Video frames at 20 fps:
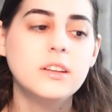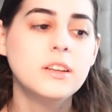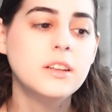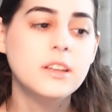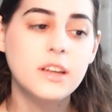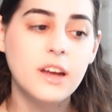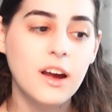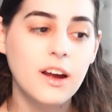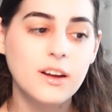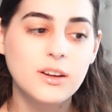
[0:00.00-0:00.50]

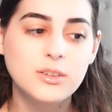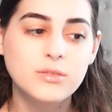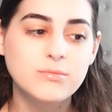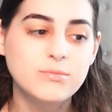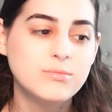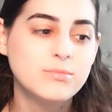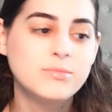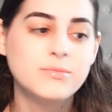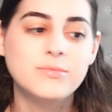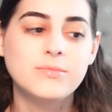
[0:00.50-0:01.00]
yeah,
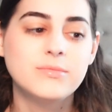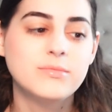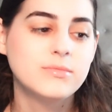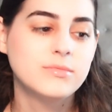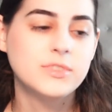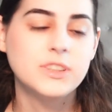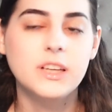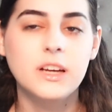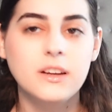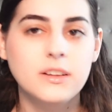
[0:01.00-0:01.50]

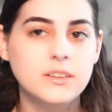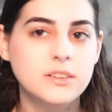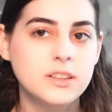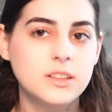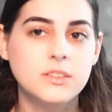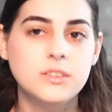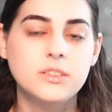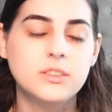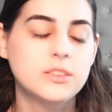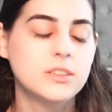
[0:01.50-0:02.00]

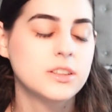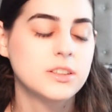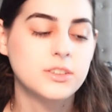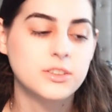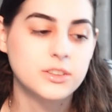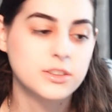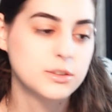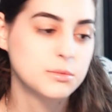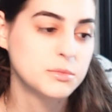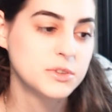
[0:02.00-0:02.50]
that's
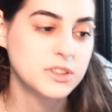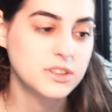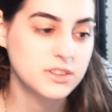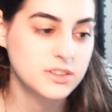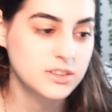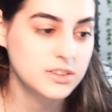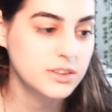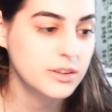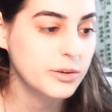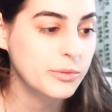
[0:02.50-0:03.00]
just
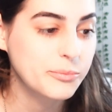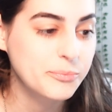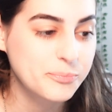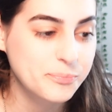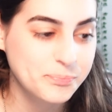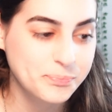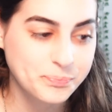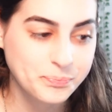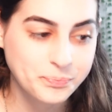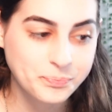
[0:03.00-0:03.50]
Smitty. So
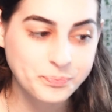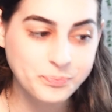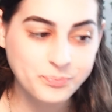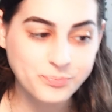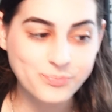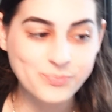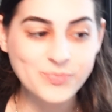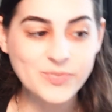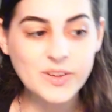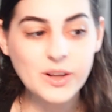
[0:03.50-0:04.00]

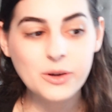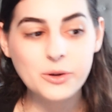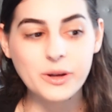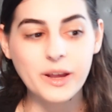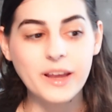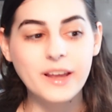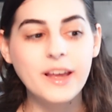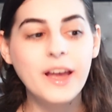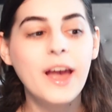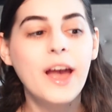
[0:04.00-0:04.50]

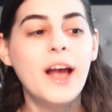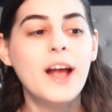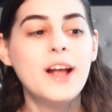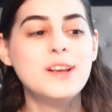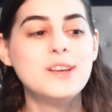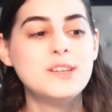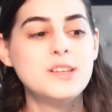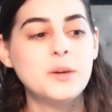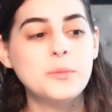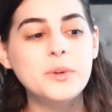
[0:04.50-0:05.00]
okay,
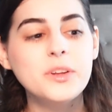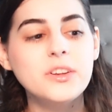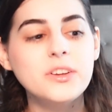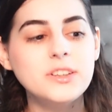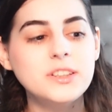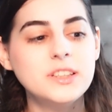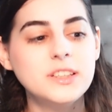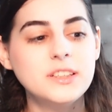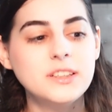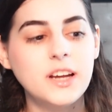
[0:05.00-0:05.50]
number
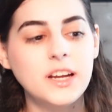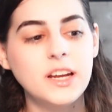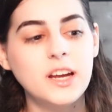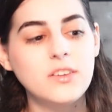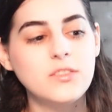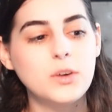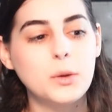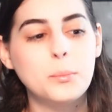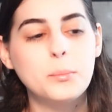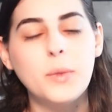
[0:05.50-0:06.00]
13, I
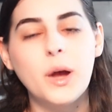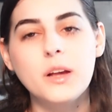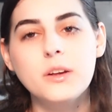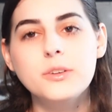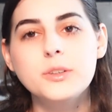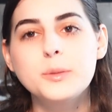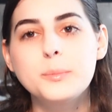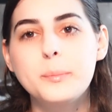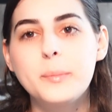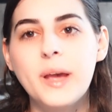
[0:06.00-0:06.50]
have
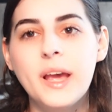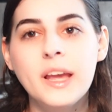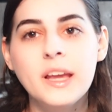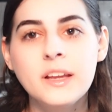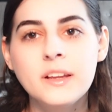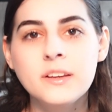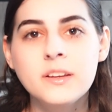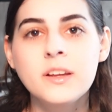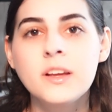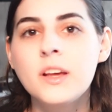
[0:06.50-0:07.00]
Miles
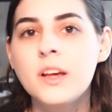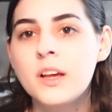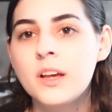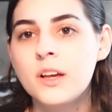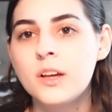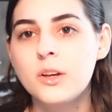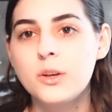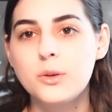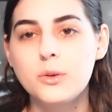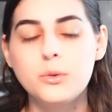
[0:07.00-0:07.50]
Penn,
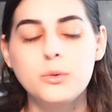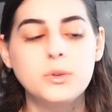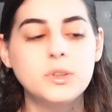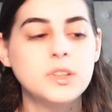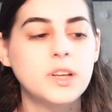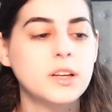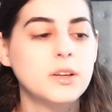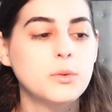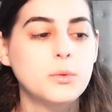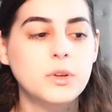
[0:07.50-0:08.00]
who
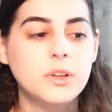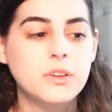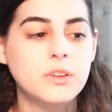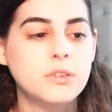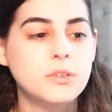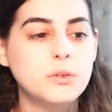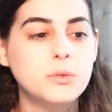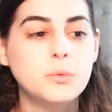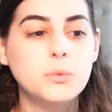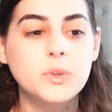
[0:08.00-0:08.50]
is like one of
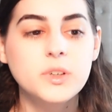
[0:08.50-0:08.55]
the new